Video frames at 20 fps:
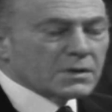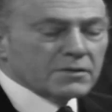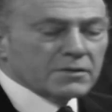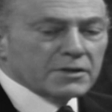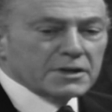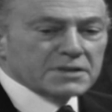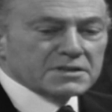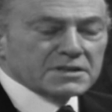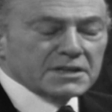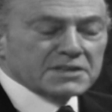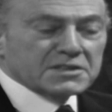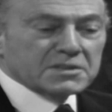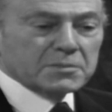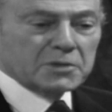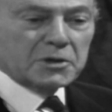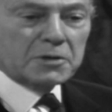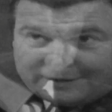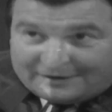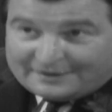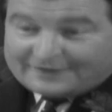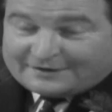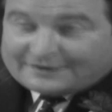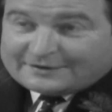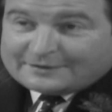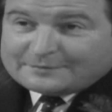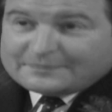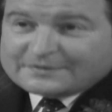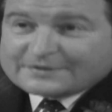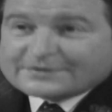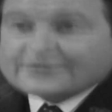Very sensible.
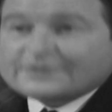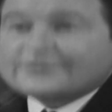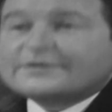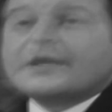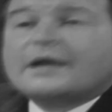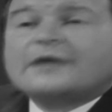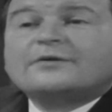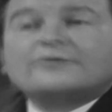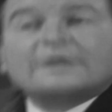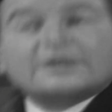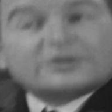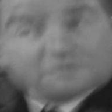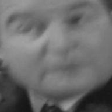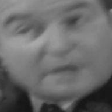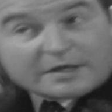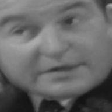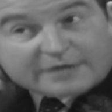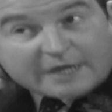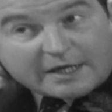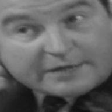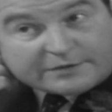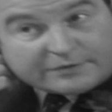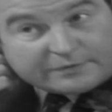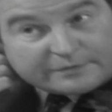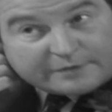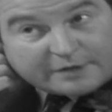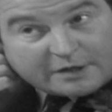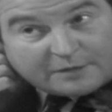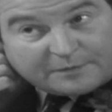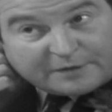Mister Dunrich was, as you
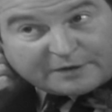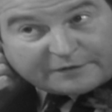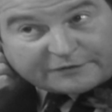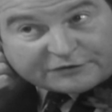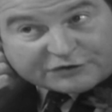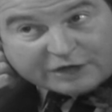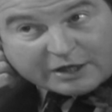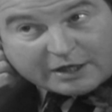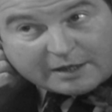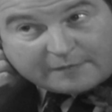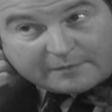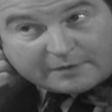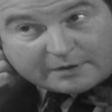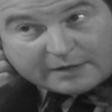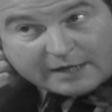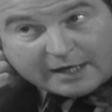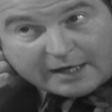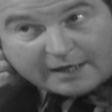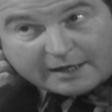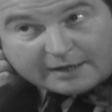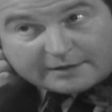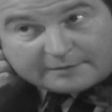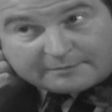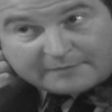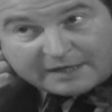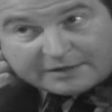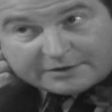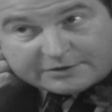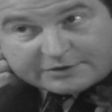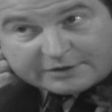know, both chairman and
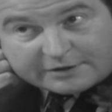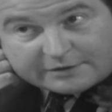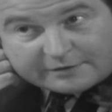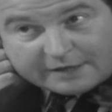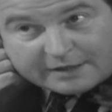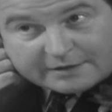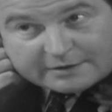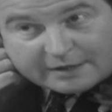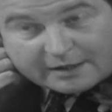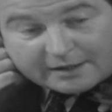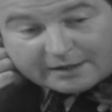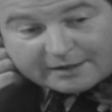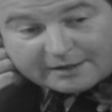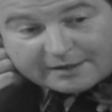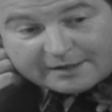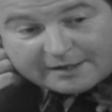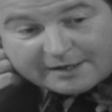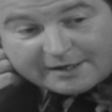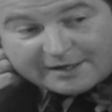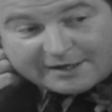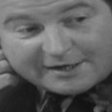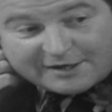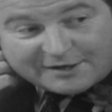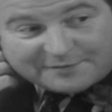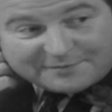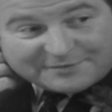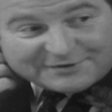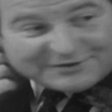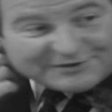managing director. Missus